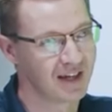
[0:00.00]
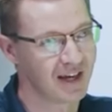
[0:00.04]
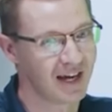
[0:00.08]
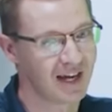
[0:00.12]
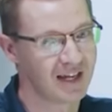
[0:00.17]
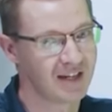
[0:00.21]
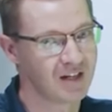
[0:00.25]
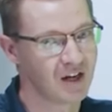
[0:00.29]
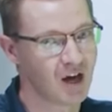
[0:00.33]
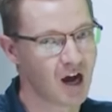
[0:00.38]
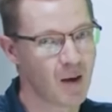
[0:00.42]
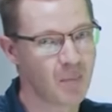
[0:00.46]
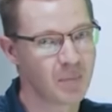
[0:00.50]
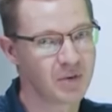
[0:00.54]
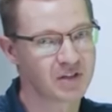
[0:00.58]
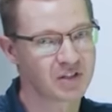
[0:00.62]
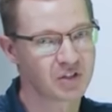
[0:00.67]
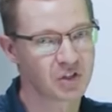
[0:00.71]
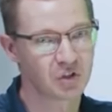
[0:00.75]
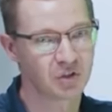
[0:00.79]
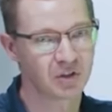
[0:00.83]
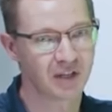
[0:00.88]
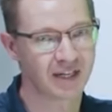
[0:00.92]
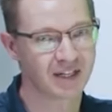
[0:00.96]
And up
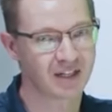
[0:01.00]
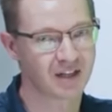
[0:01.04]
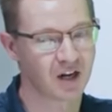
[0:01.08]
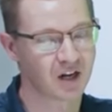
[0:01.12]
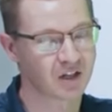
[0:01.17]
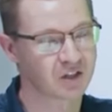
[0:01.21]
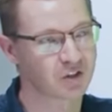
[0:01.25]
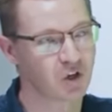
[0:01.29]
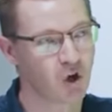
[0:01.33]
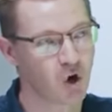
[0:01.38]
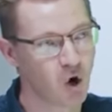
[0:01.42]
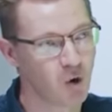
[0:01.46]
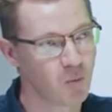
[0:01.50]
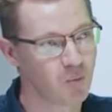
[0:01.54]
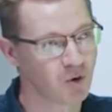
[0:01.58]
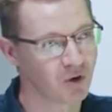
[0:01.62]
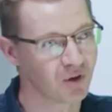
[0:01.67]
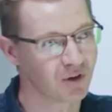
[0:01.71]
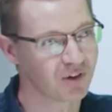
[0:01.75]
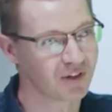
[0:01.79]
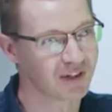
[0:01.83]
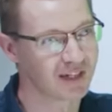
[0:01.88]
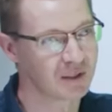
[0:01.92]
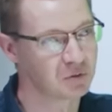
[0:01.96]
until like
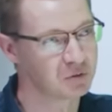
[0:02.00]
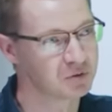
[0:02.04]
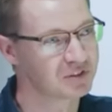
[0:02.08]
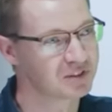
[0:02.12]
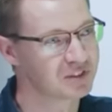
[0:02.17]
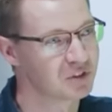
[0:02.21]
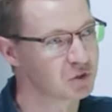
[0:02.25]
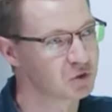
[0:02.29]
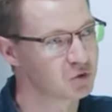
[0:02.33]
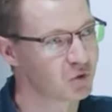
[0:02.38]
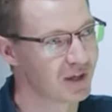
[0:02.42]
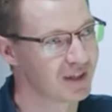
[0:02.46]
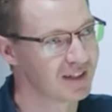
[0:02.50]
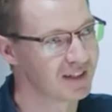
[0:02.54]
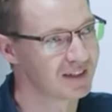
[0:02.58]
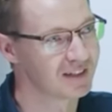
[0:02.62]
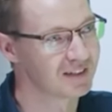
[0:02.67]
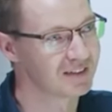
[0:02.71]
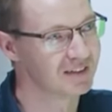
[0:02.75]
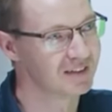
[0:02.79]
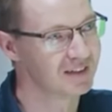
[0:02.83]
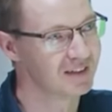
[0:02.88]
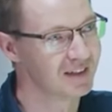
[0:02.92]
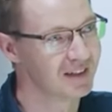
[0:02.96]
October, it was still
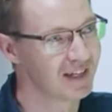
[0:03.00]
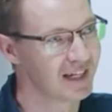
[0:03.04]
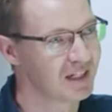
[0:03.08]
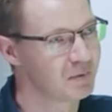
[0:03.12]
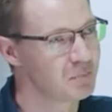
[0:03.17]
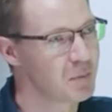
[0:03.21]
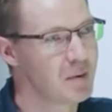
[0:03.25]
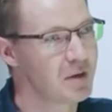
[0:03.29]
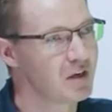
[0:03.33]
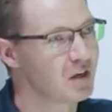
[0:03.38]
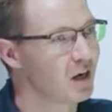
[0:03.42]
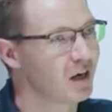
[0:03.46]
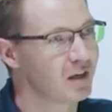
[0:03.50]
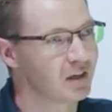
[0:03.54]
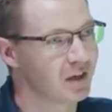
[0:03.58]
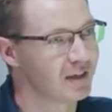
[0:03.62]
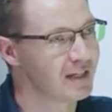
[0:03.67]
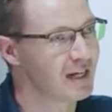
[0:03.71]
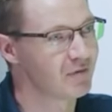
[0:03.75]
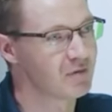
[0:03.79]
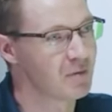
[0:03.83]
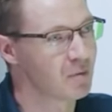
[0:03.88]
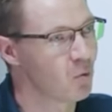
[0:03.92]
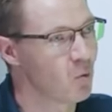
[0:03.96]
trending. And maybe it got
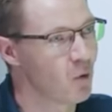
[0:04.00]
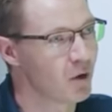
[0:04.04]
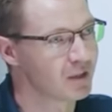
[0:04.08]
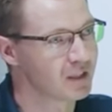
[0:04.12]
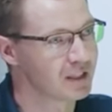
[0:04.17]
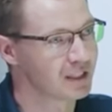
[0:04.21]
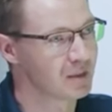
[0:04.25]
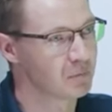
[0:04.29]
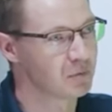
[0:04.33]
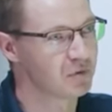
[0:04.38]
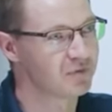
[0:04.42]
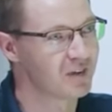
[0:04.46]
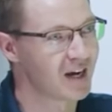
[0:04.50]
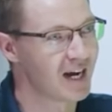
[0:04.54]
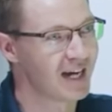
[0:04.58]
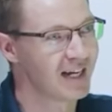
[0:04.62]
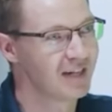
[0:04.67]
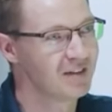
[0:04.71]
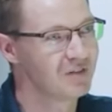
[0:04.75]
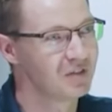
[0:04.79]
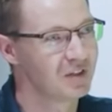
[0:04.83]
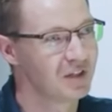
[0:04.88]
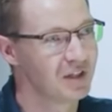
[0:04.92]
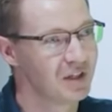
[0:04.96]
enough number one to like number
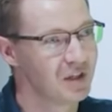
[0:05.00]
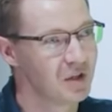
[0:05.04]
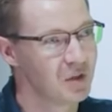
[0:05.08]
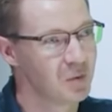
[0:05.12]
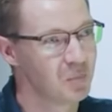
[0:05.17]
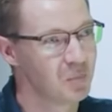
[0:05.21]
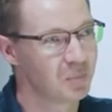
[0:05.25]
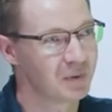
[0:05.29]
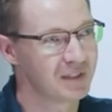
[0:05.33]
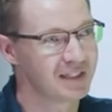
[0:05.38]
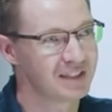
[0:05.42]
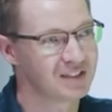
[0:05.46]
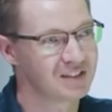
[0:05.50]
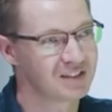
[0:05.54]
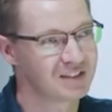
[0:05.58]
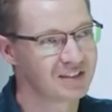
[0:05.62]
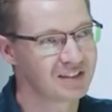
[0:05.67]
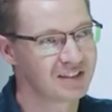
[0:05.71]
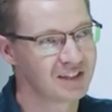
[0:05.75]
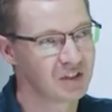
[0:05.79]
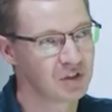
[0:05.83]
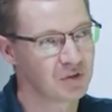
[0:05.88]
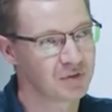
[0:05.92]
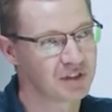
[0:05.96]
five, but it's
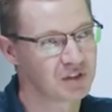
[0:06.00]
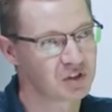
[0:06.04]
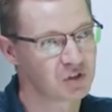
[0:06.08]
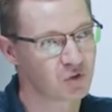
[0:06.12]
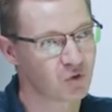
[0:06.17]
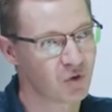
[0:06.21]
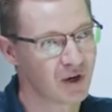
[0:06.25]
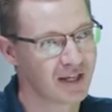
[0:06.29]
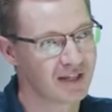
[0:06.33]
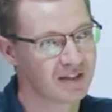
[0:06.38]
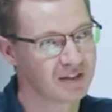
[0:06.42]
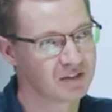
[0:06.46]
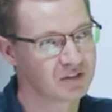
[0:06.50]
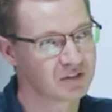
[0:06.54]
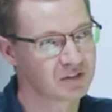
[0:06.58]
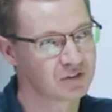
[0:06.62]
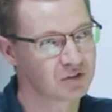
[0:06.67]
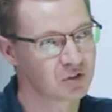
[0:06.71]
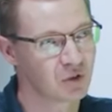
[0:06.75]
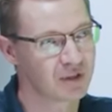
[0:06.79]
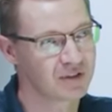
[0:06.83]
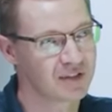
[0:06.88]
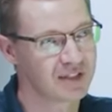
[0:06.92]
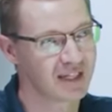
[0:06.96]
still these trends.
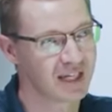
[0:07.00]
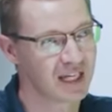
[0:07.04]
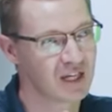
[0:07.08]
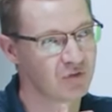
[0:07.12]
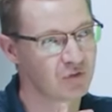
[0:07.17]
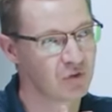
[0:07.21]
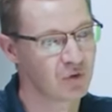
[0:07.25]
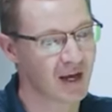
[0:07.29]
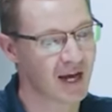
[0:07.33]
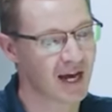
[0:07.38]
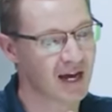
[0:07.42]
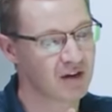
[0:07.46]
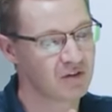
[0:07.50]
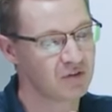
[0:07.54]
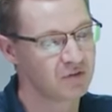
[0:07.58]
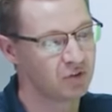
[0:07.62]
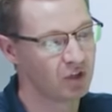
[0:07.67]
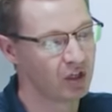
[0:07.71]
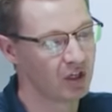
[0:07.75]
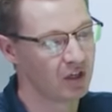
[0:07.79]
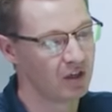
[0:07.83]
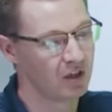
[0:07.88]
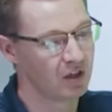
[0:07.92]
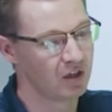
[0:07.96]
So I think if you have
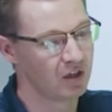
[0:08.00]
